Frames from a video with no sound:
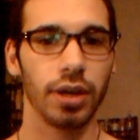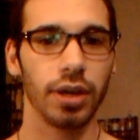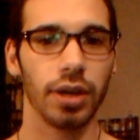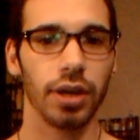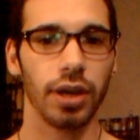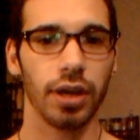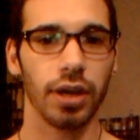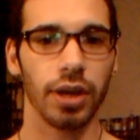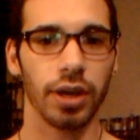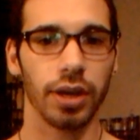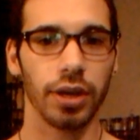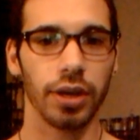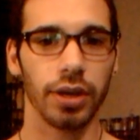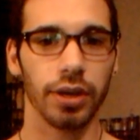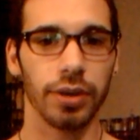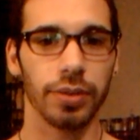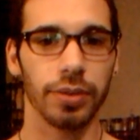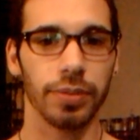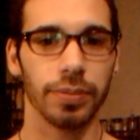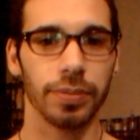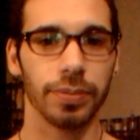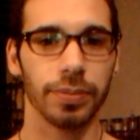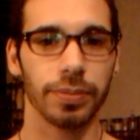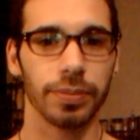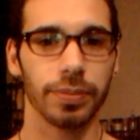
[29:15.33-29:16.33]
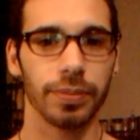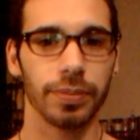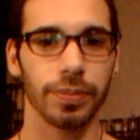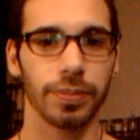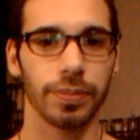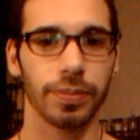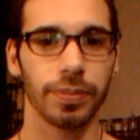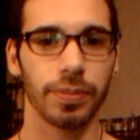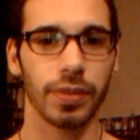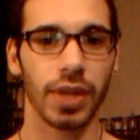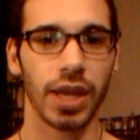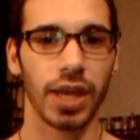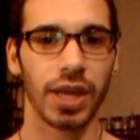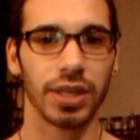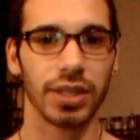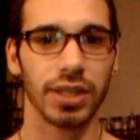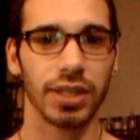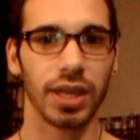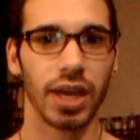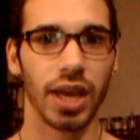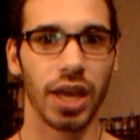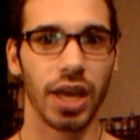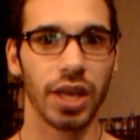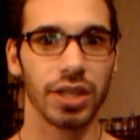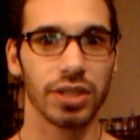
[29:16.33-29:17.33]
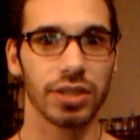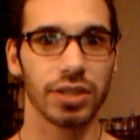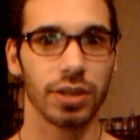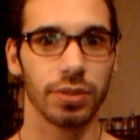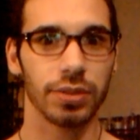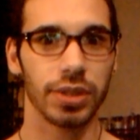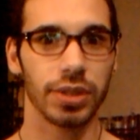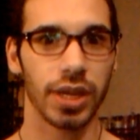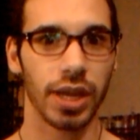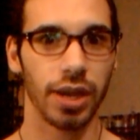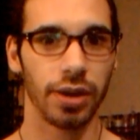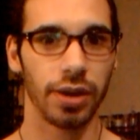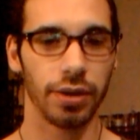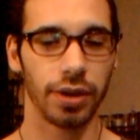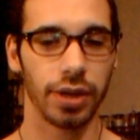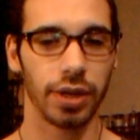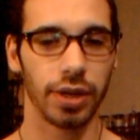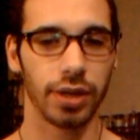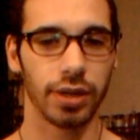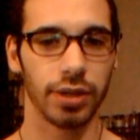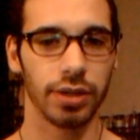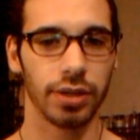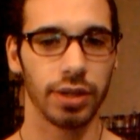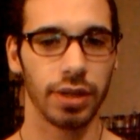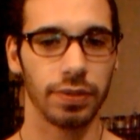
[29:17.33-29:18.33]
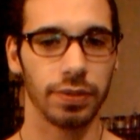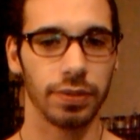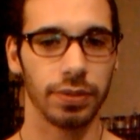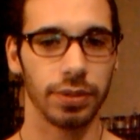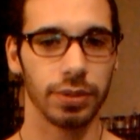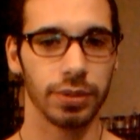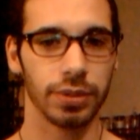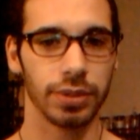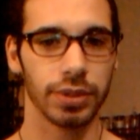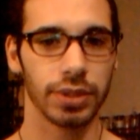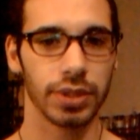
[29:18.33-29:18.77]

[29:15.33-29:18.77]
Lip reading: at the esoteric levels.